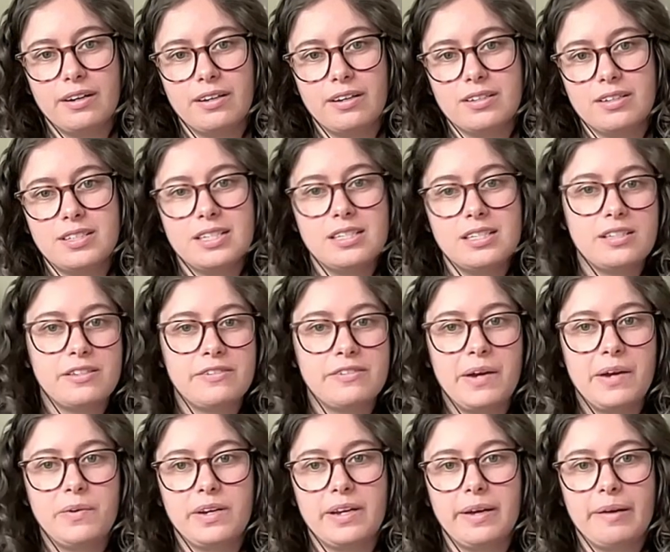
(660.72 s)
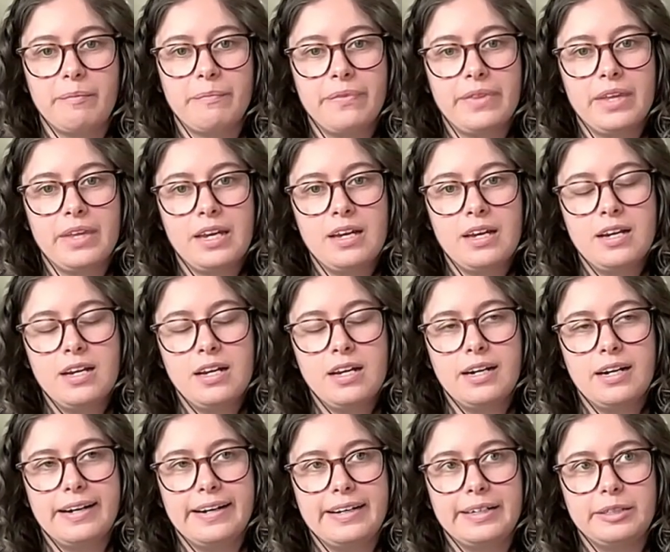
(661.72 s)
since its founding,
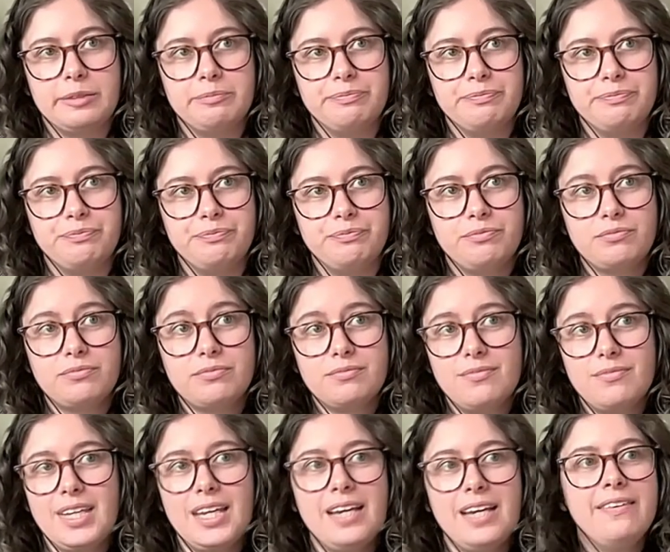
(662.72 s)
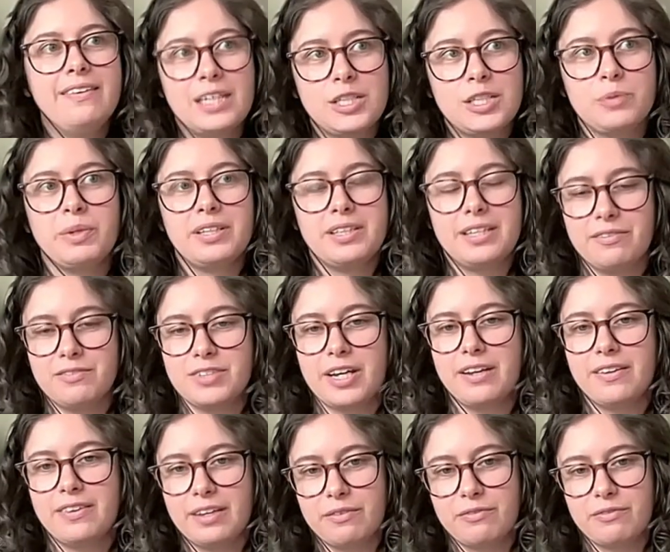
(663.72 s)
that's what they've
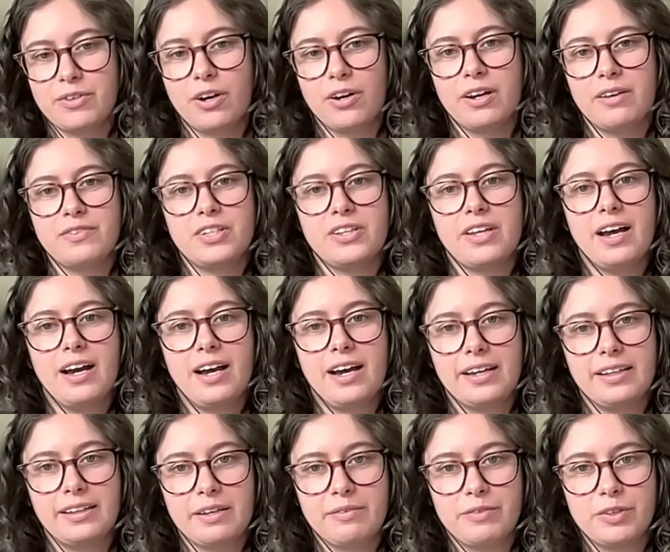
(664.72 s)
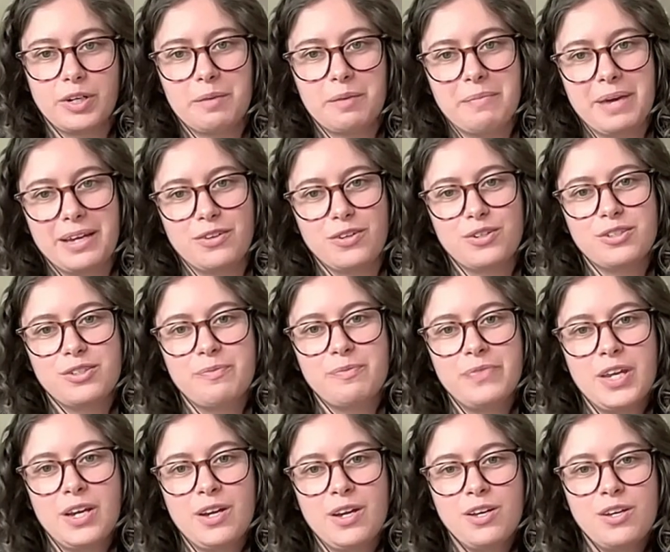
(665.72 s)
done. They've gone after the high-level commanders.
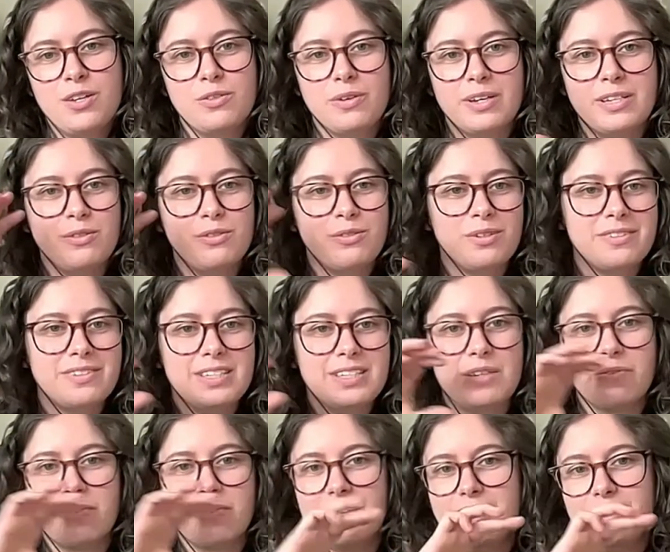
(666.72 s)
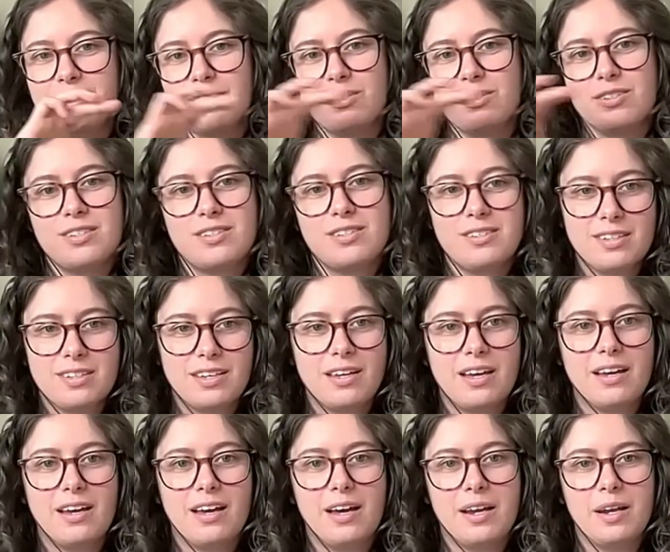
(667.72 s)
So as you sort of see, right, there's
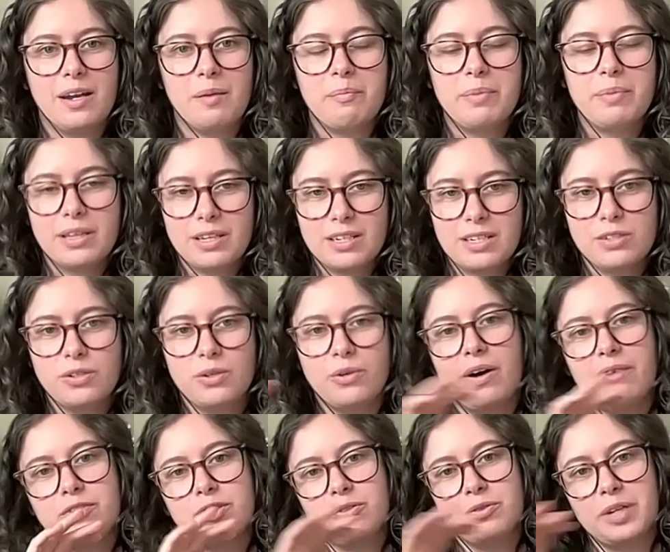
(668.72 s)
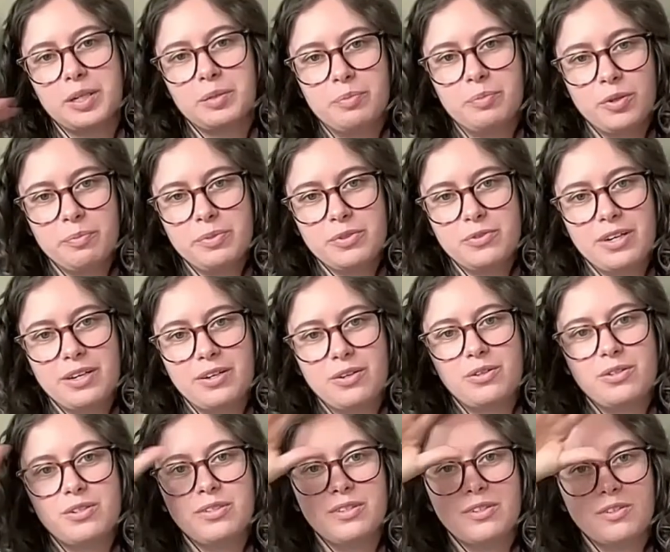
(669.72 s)
an ability to go after direct
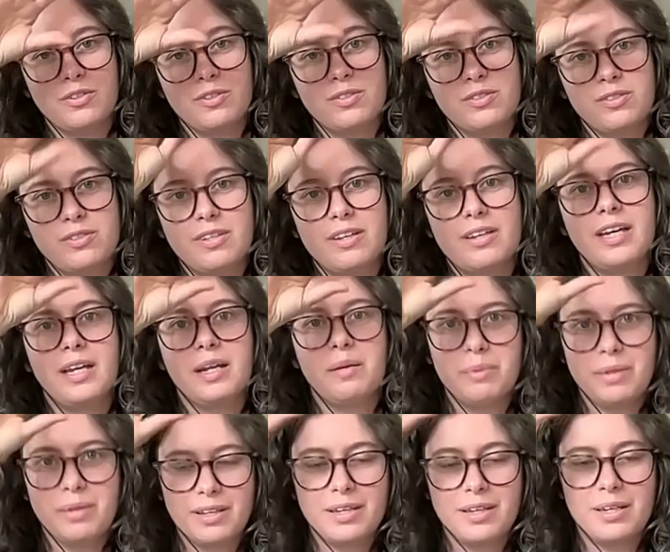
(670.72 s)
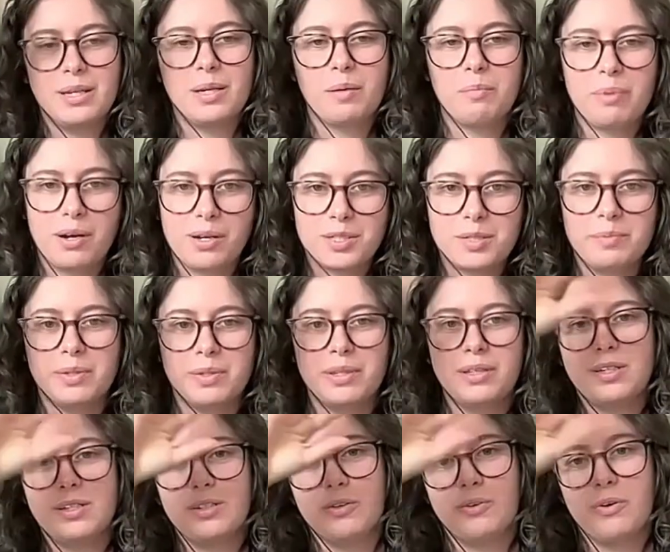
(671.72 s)
perpetrators. There's an ability and a
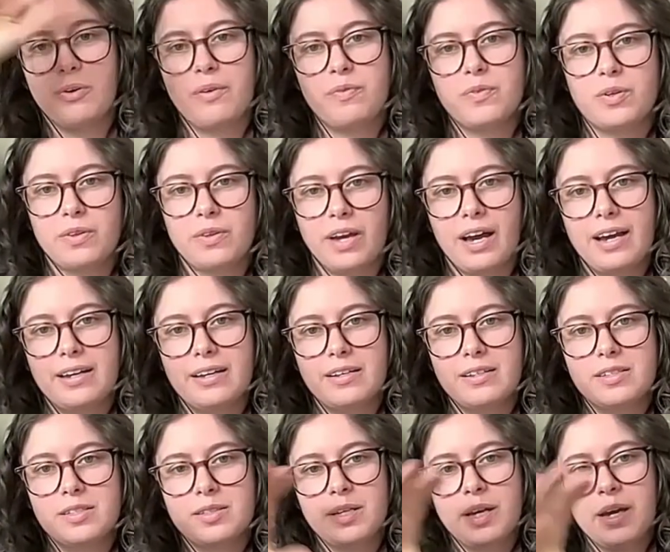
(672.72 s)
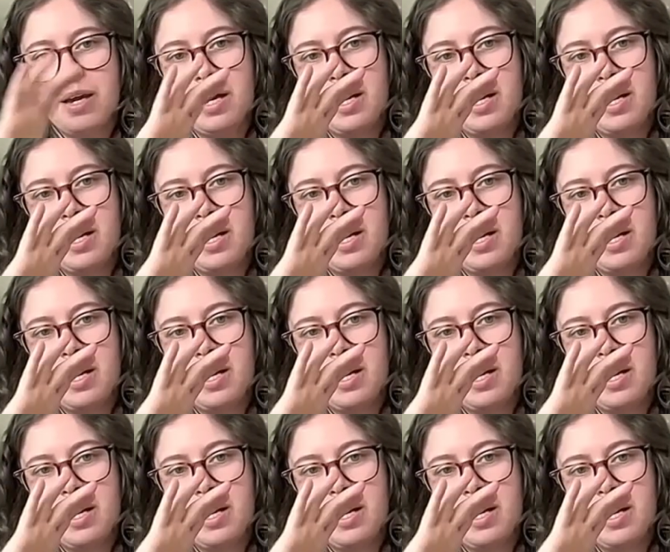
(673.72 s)
possibility to go after the highest,